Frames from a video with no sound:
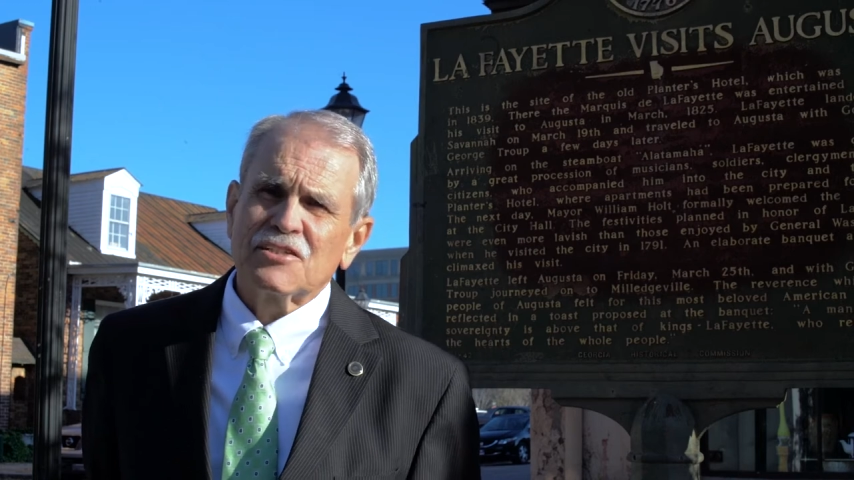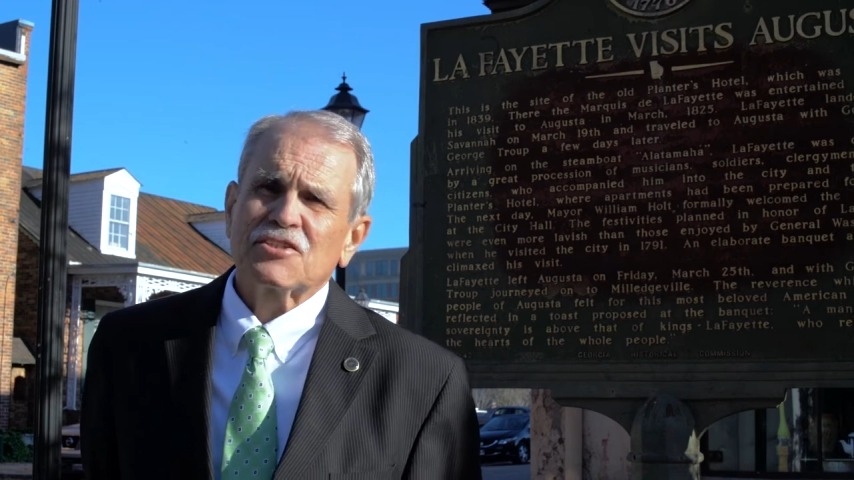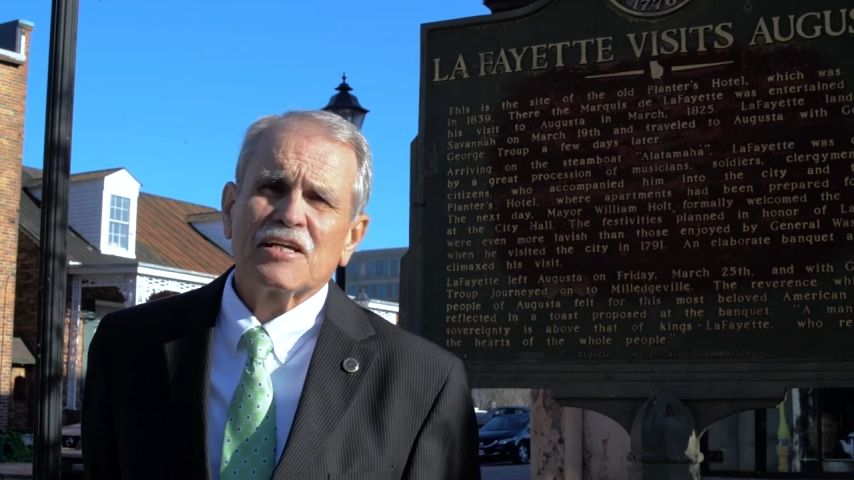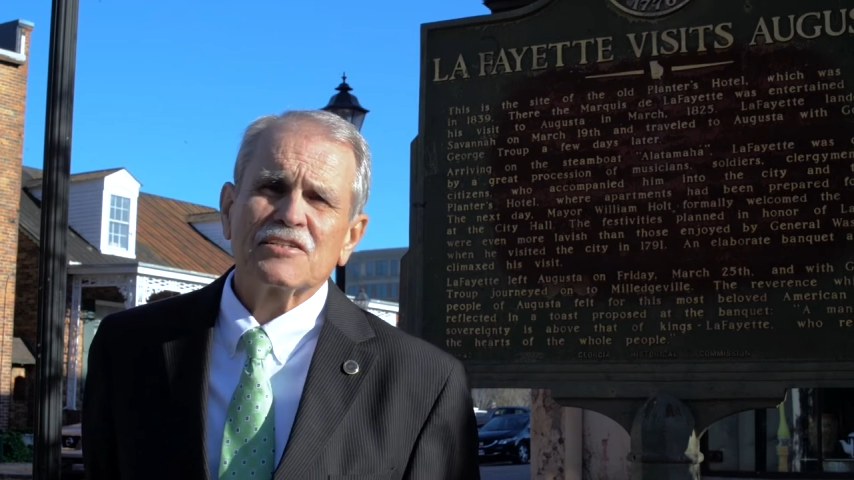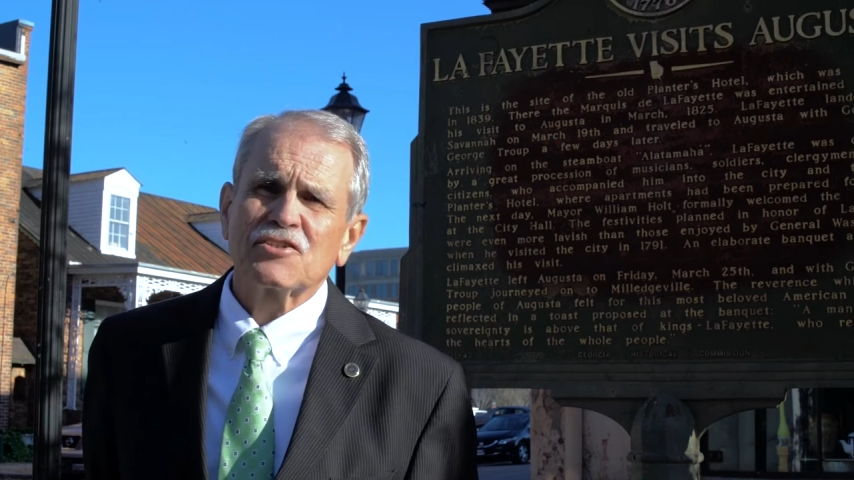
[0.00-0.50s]

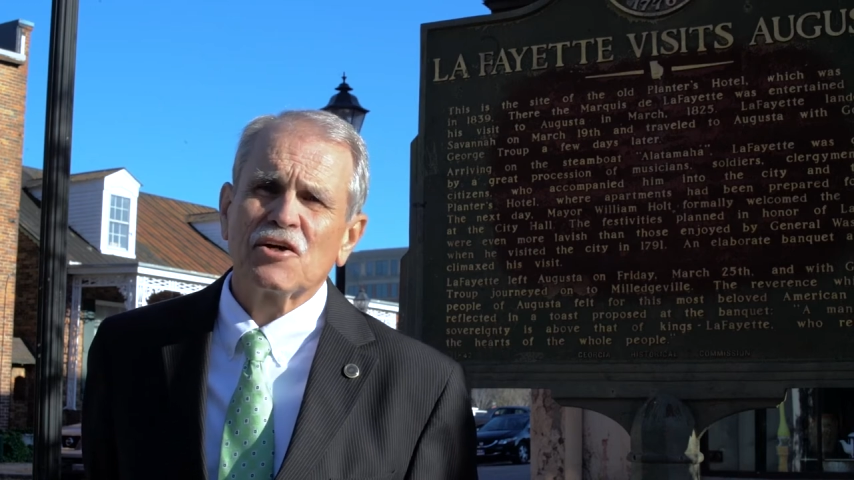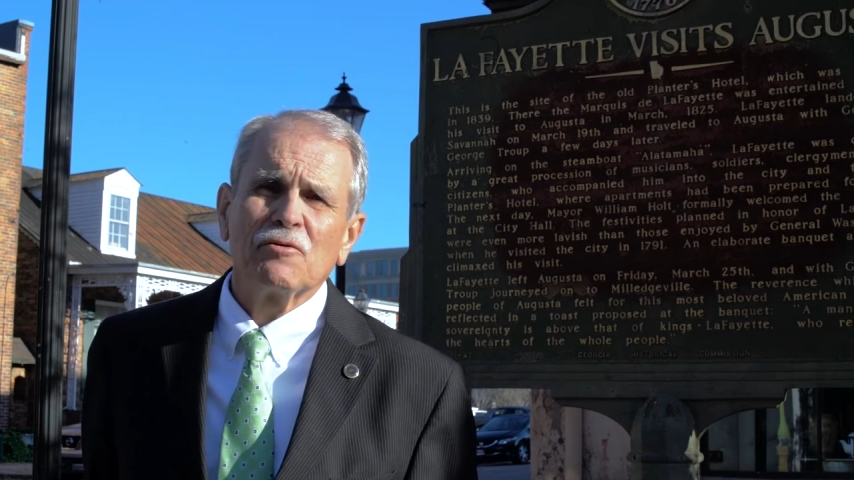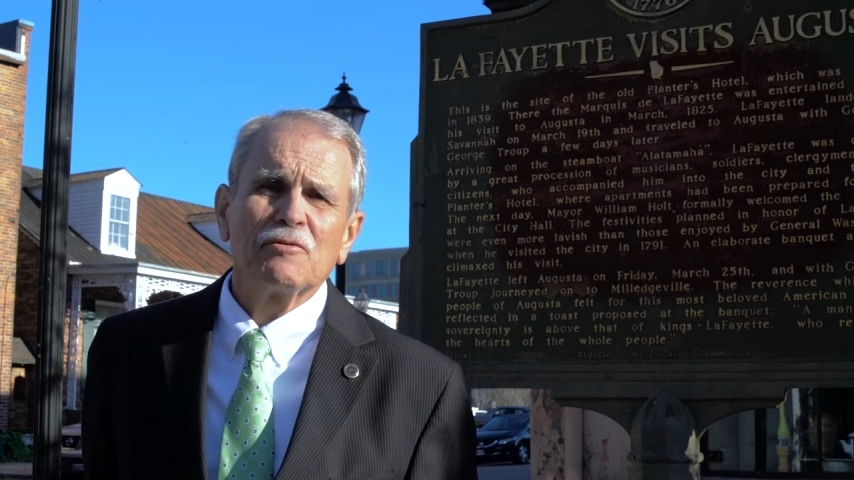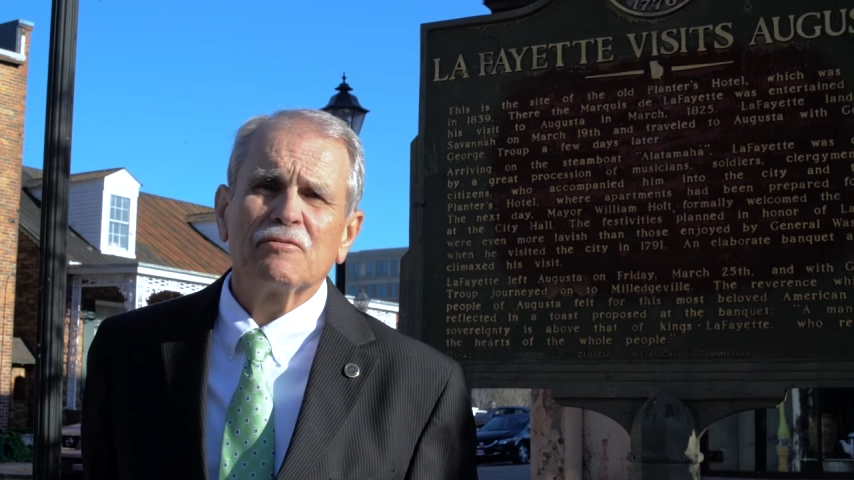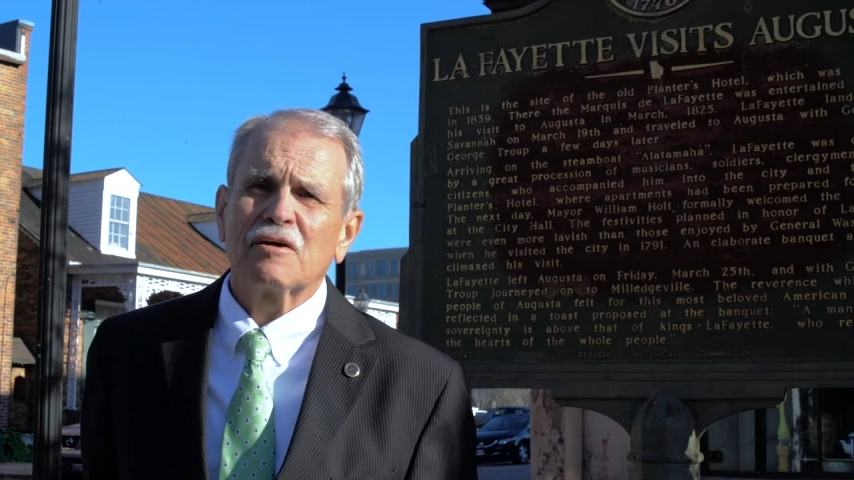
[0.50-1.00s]
says
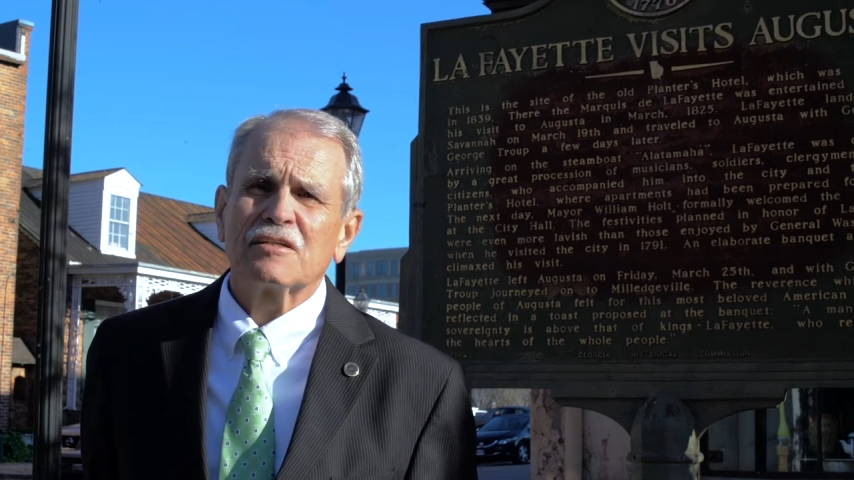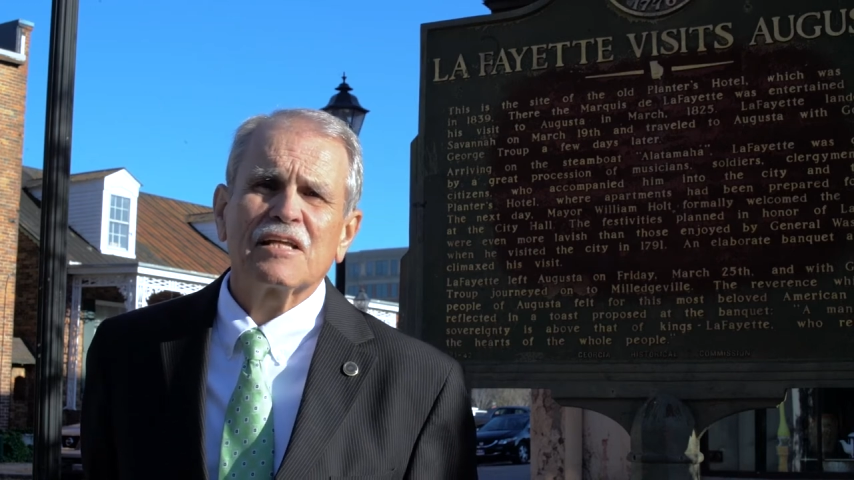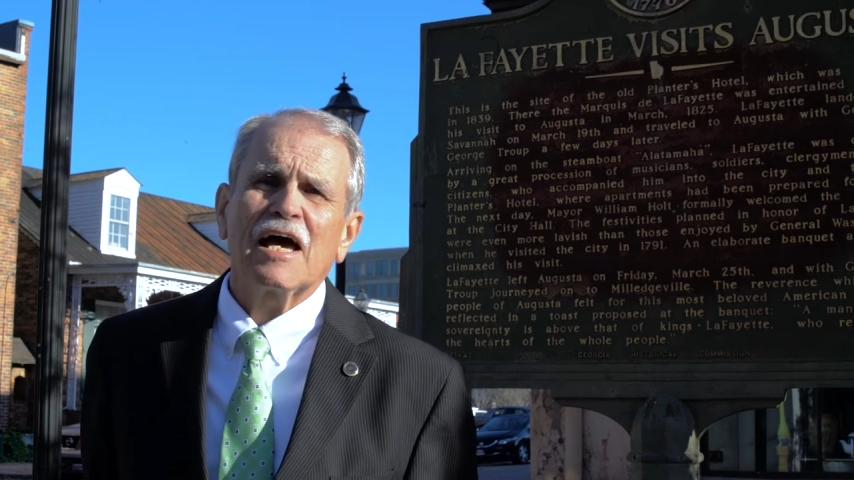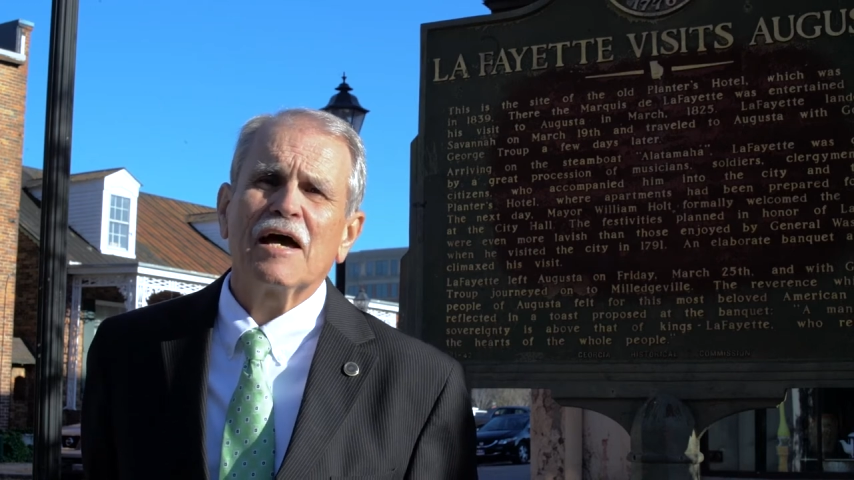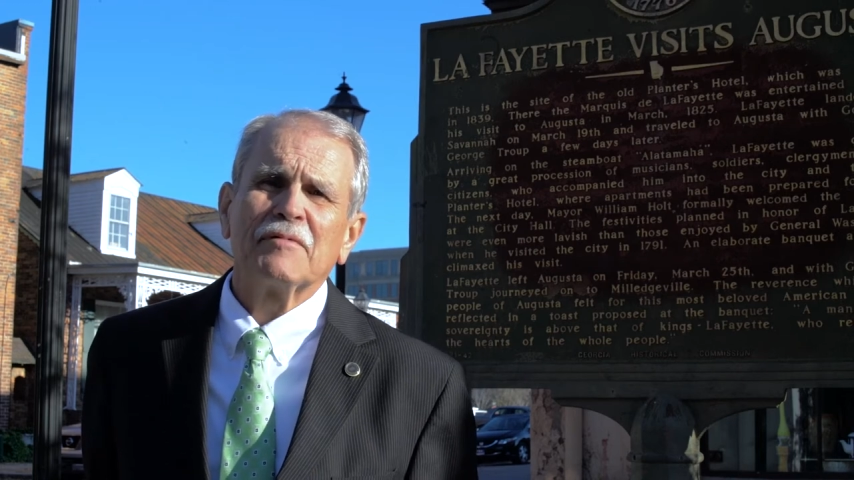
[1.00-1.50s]
so
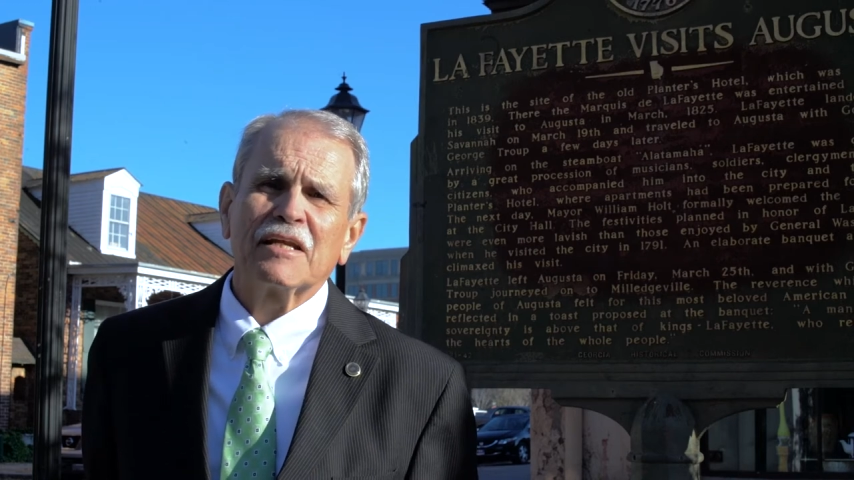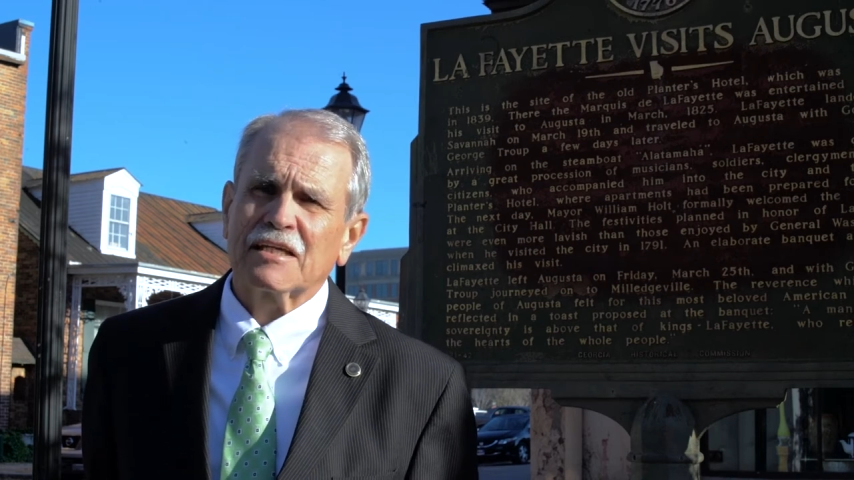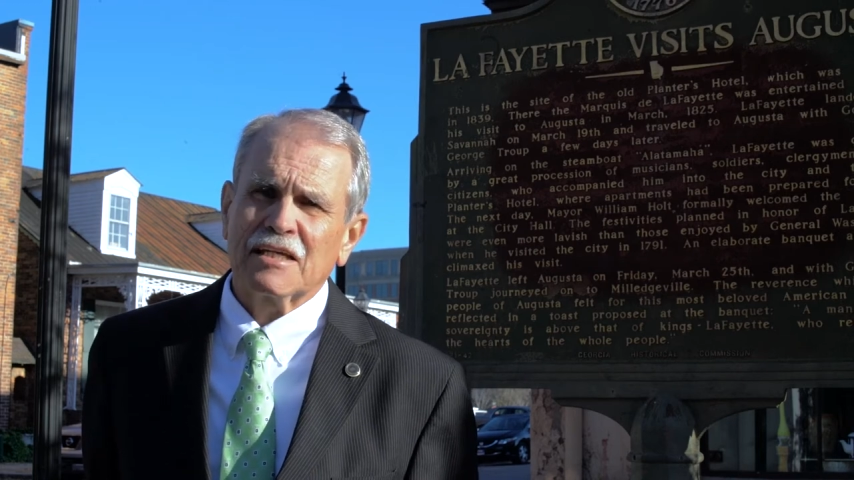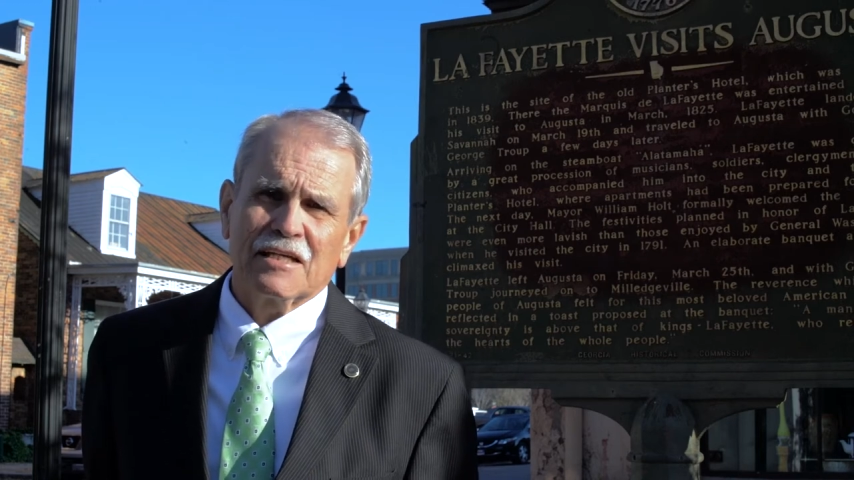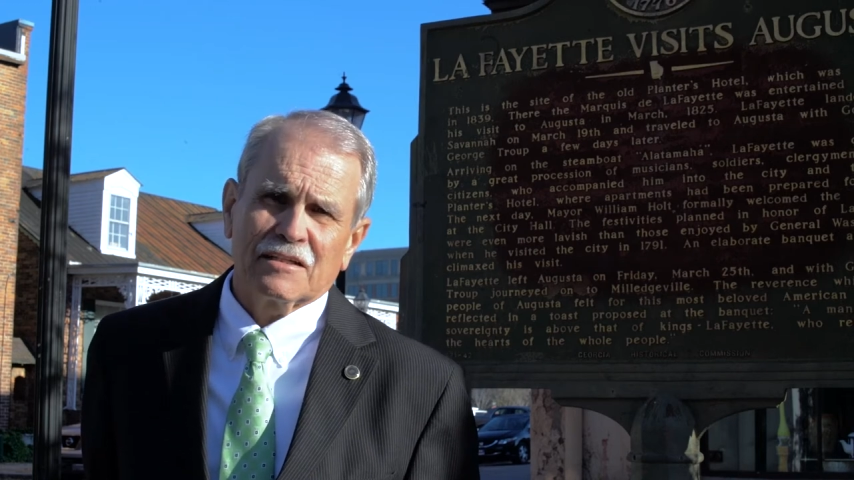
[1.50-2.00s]
time and
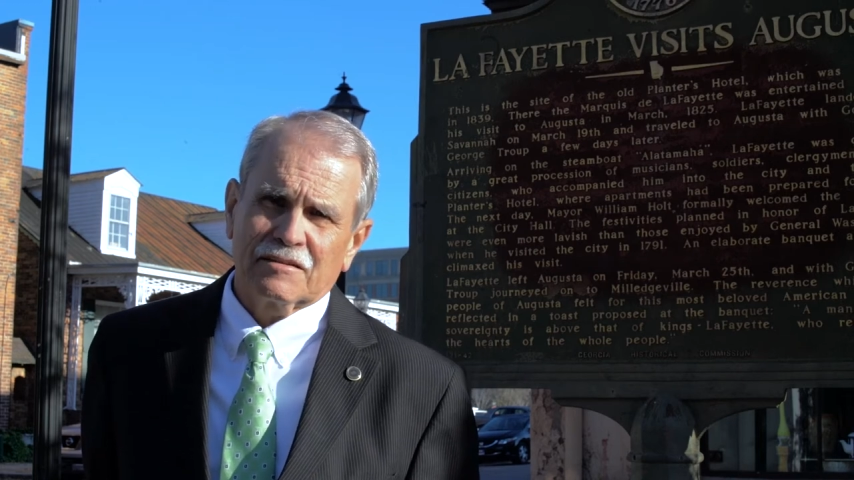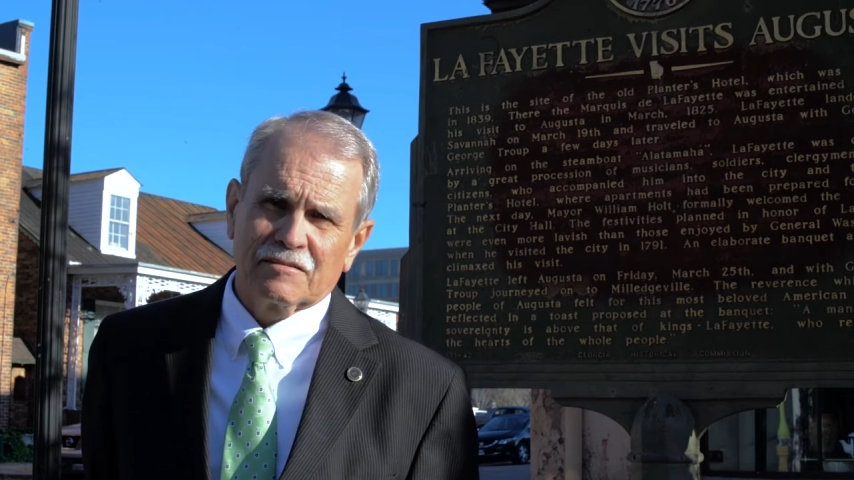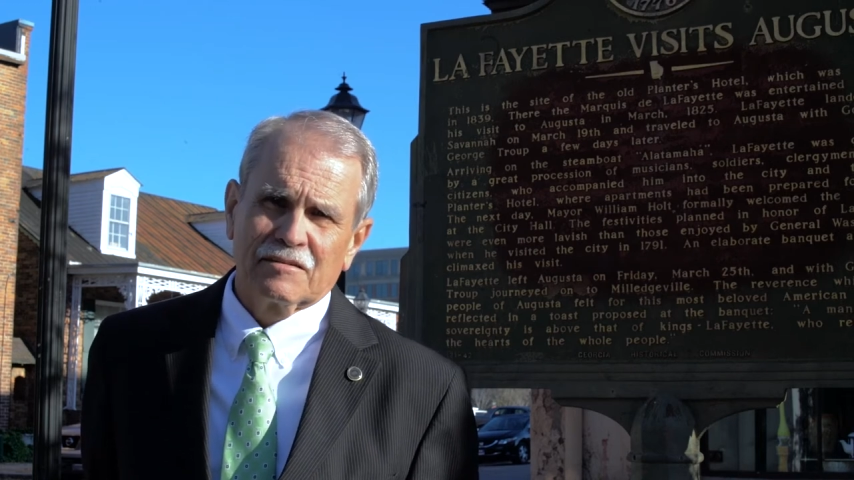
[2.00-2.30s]
again.